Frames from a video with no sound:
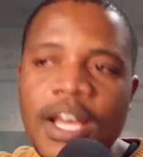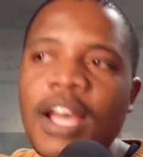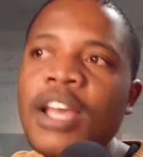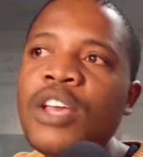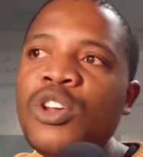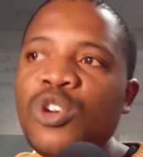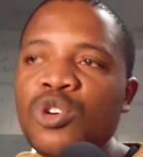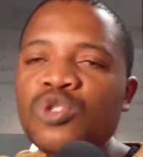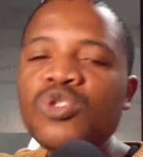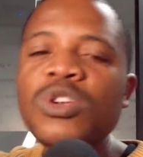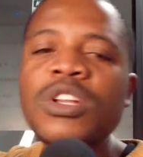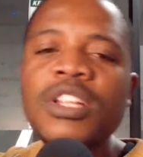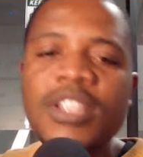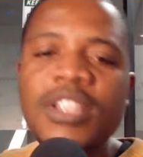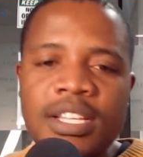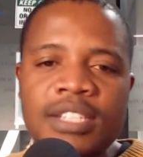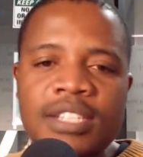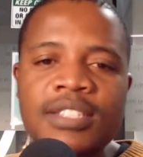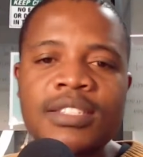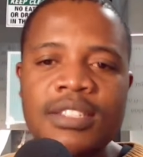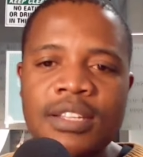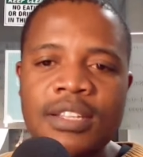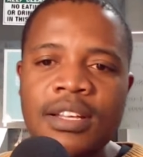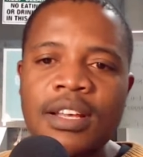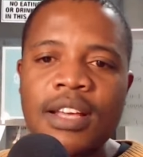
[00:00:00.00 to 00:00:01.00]
Usually
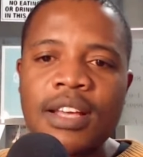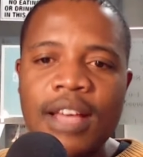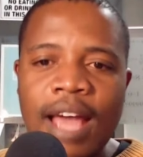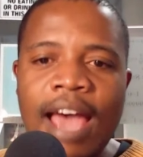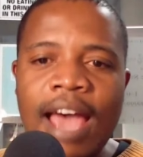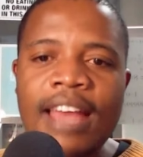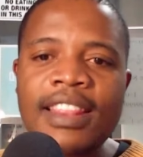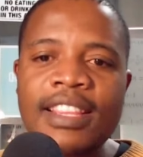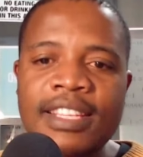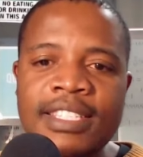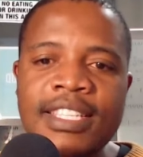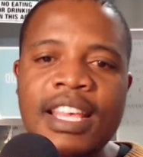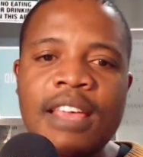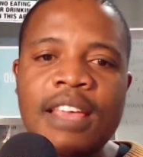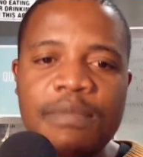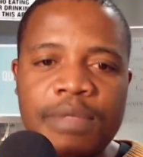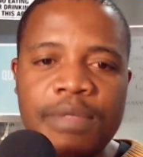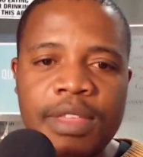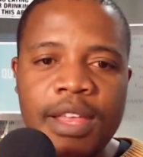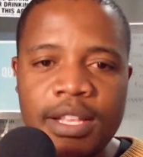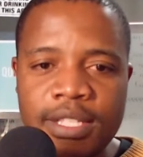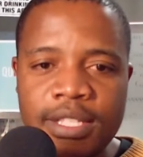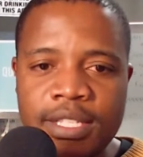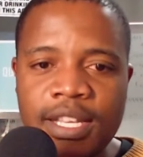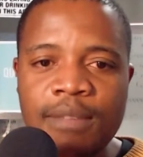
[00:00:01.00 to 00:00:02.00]
these are the same
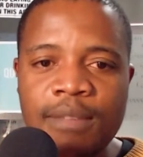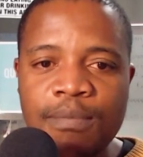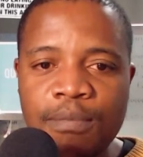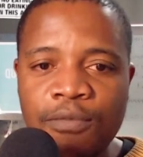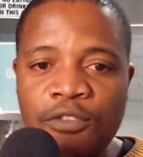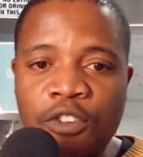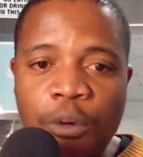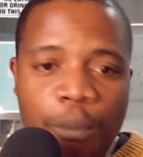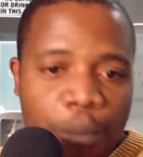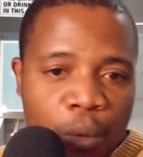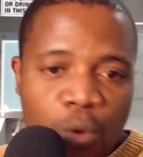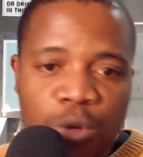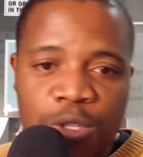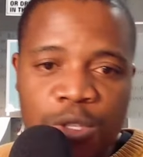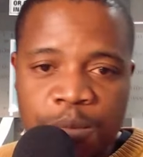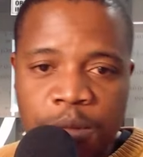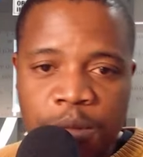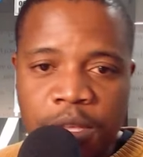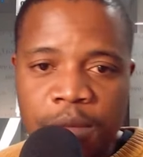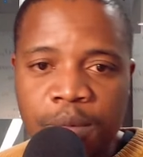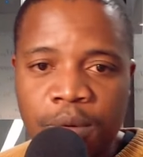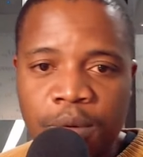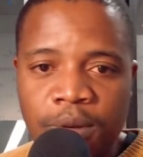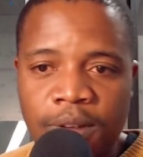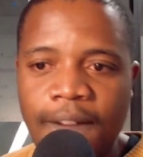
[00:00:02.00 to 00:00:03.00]
things for most
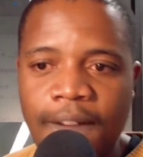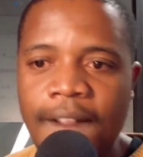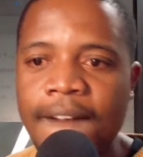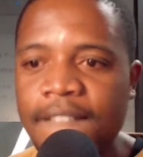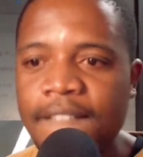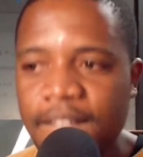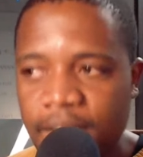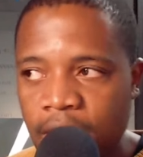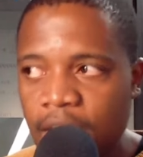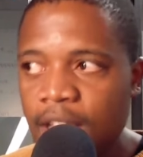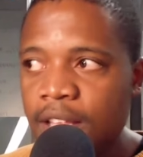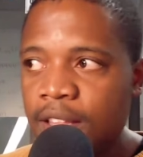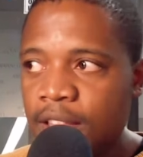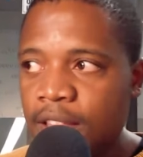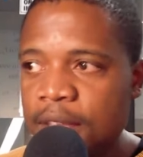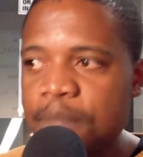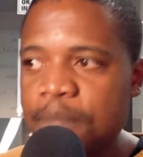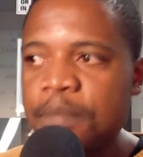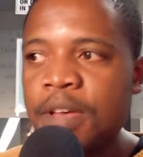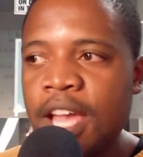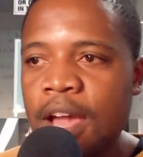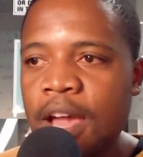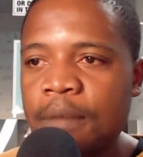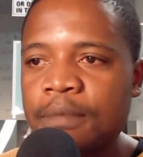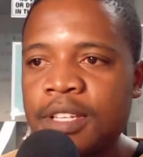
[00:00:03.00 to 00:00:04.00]
people. They
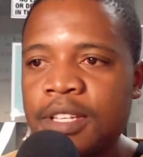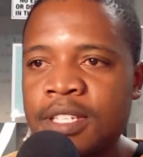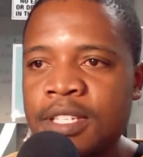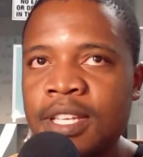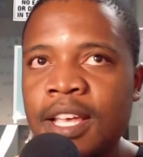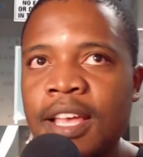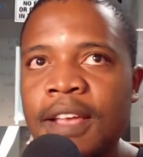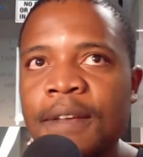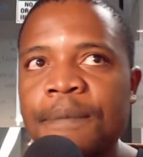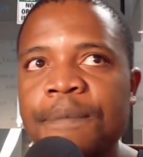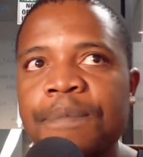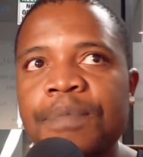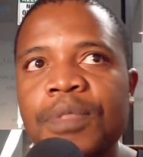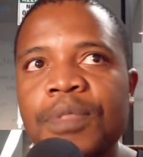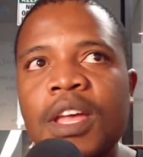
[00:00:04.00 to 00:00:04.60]
become the same.